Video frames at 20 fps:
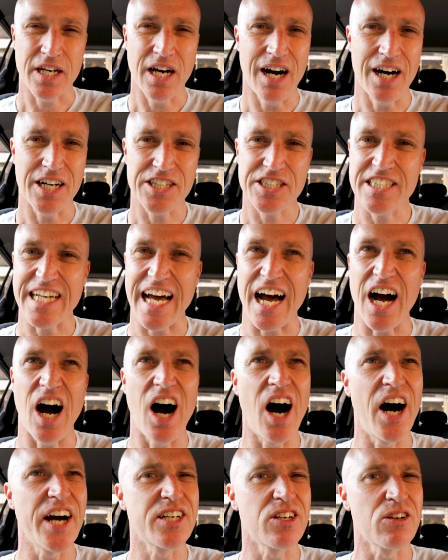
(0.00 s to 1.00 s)
car sat
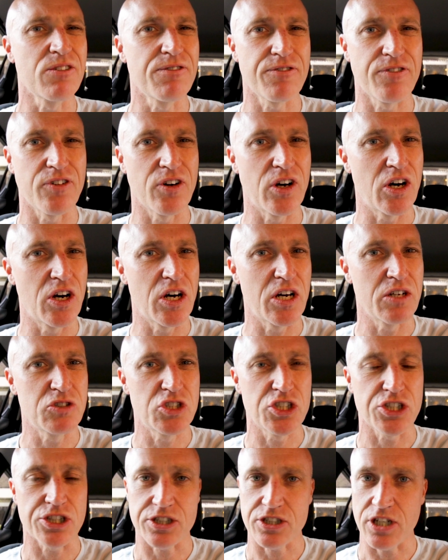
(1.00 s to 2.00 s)
idle for
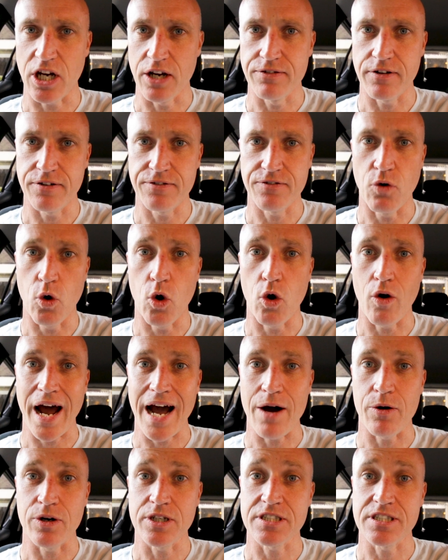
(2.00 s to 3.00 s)
just over 4
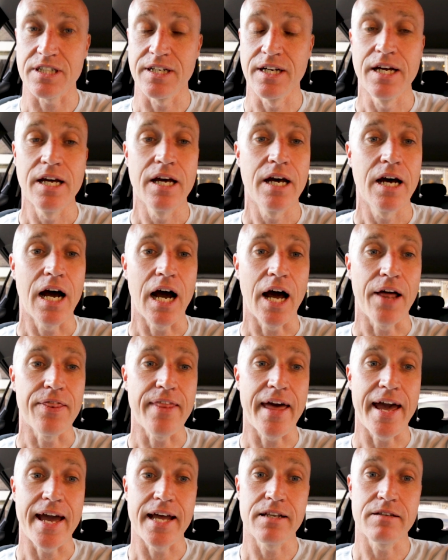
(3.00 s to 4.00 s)
hours,
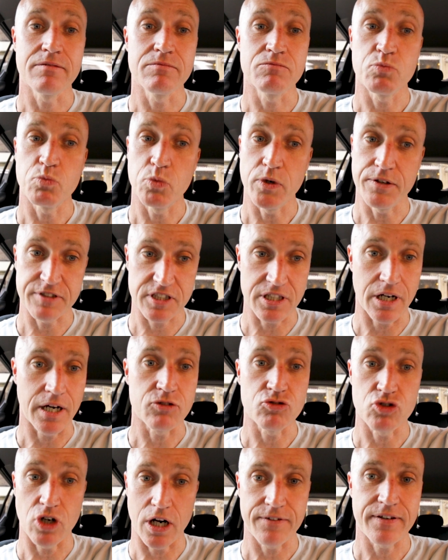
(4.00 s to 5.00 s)
and then we've
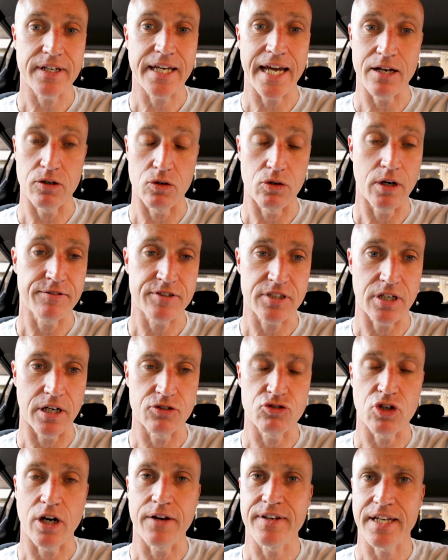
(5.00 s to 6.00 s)
started driving again, or I've
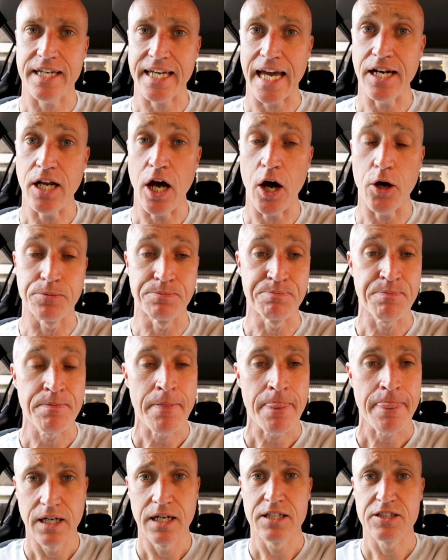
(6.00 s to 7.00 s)
started driving again home.
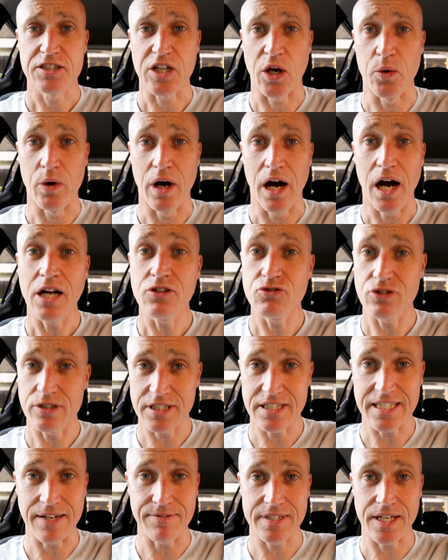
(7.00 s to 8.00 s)
So
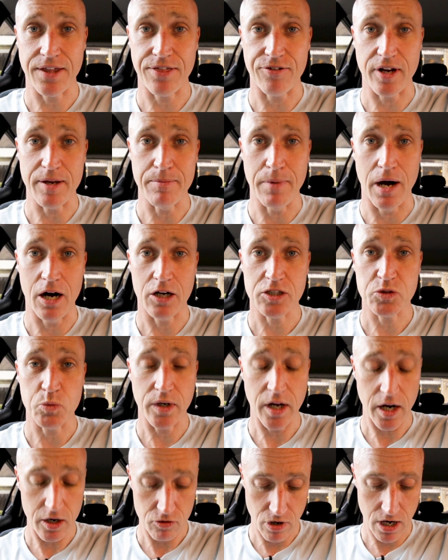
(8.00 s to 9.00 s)
173 miles.
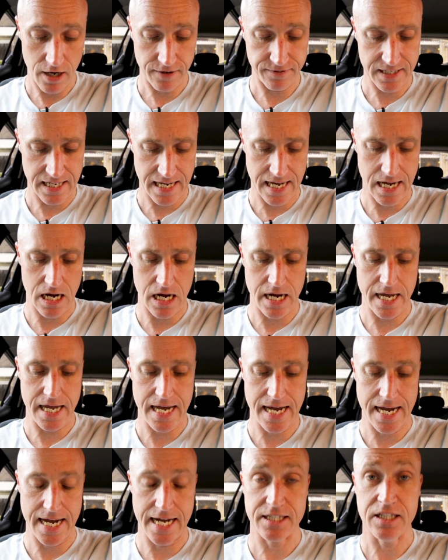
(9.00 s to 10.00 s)
When I arrived here, I
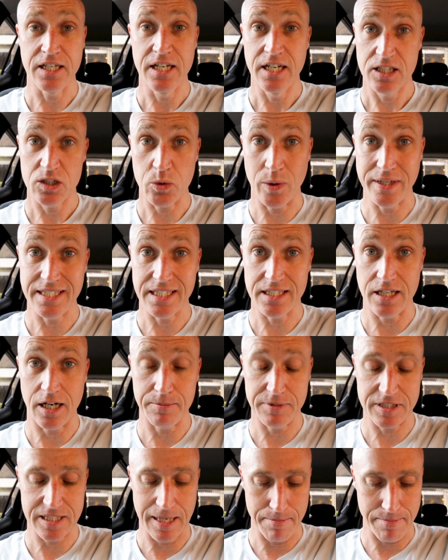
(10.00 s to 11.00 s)
had
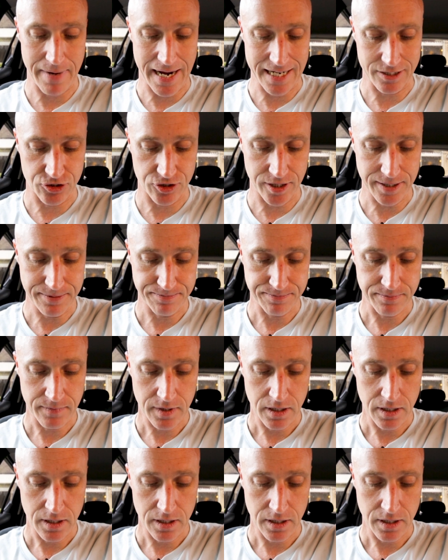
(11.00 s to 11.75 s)
29% battery,